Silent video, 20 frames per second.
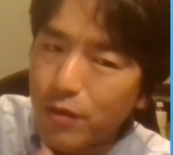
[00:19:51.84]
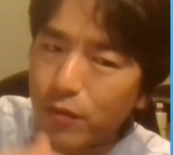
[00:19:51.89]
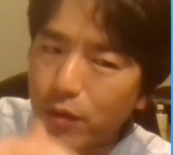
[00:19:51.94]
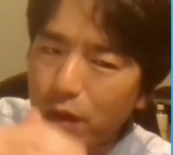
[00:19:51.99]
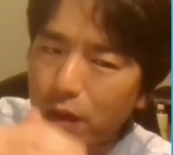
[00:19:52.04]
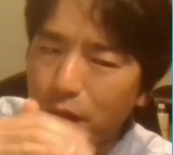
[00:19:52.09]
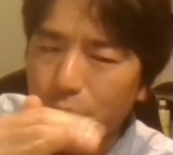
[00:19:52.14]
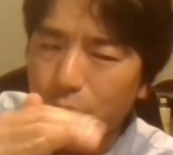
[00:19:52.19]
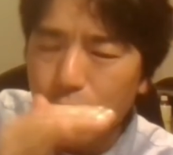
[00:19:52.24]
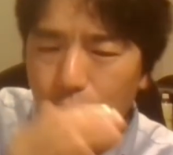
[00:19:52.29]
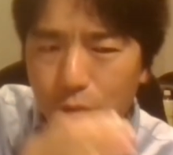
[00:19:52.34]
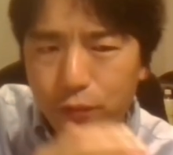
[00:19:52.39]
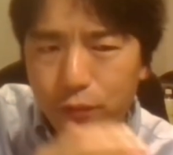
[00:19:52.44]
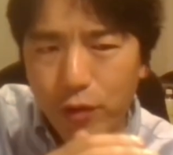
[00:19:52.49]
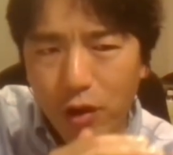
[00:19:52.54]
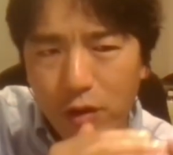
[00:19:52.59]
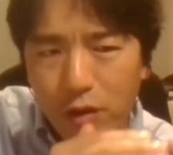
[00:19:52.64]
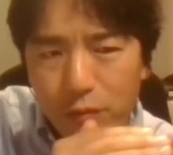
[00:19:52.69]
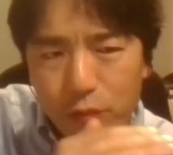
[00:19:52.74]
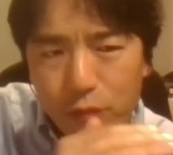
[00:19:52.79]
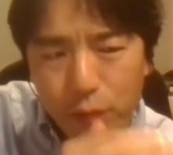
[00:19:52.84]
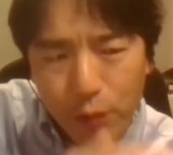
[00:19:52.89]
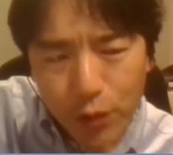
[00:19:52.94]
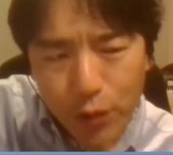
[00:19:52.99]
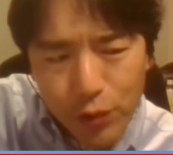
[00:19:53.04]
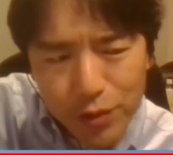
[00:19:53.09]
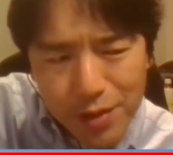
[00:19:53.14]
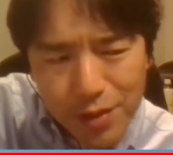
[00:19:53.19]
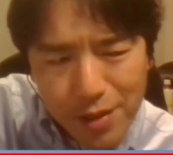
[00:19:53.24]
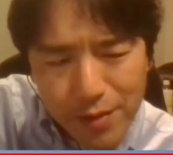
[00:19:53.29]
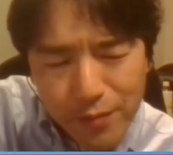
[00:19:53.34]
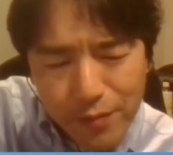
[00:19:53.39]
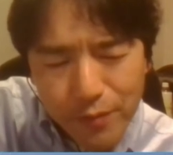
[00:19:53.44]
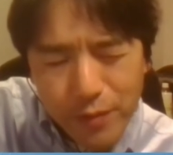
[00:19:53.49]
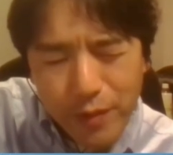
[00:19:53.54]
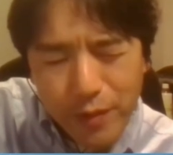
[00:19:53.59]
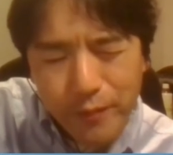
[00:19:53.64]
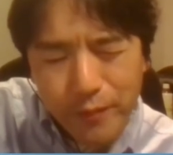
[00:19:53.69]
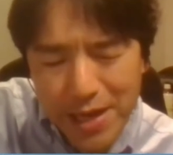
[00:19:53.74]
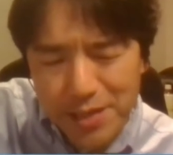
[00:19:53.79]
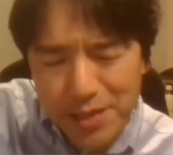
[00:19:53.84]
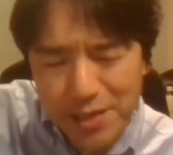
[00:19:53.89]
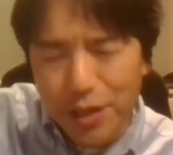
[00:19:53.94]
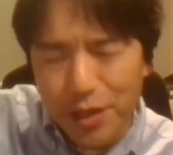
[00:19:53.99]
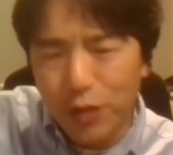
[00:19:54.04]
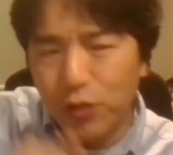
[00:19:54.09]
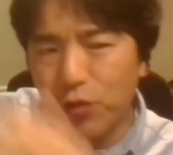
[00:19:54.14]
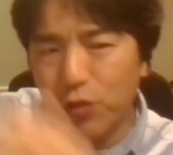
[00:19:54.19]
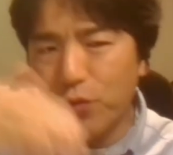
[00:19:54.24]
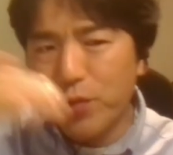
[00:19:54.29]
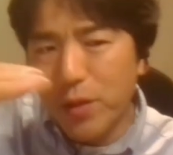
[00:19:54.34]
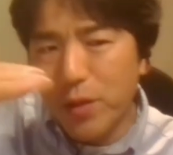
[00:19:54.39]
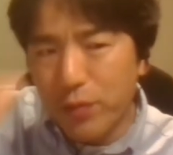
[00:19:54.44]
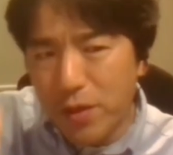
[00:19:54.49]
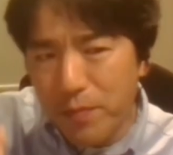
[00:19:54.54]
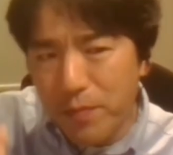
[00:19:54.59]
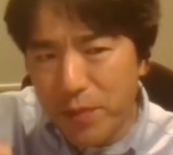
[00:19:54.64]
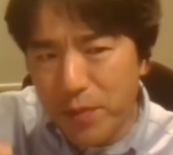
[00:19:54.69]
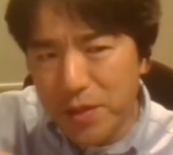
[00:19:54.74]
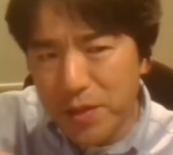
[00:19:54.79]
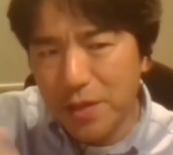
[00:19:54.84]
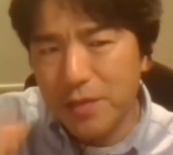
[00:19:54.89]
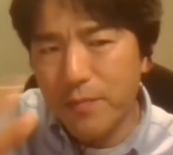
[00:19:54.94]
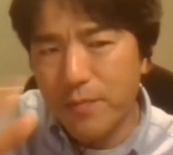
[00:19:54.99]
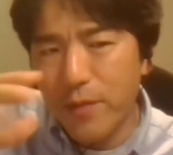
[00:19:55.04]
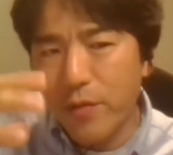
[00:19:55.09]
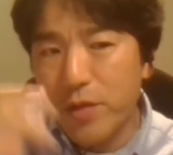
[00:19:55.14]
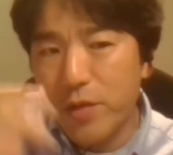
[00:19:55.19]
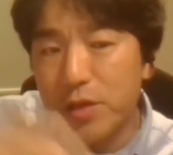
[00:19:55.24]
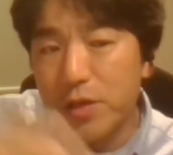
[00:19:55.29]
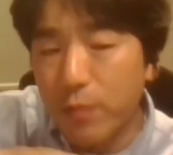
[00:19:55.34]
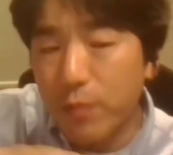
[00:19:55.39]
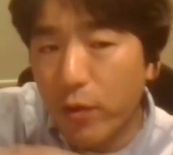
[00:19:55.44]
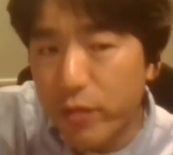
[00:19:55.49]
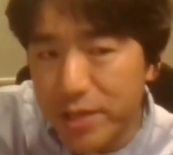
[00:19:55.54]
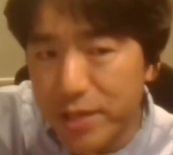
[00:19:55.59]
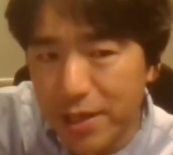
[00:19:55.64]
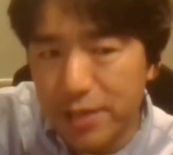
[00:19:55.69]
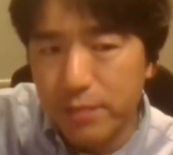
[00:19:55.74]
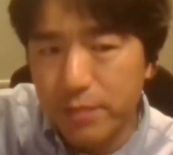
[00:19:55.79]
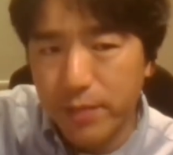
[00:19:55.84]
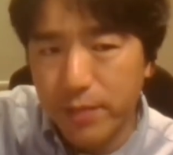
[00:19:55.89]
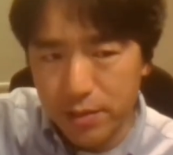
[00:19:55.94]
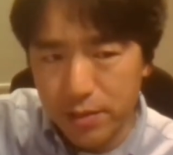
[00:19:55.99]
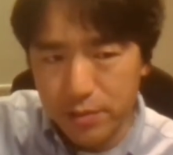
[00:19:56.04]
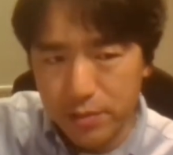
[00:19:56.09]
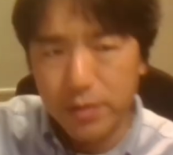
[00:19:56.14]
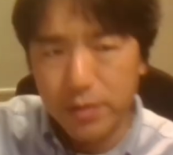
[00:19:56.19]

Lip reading: of from 40 percent to 50%, very small size bubble.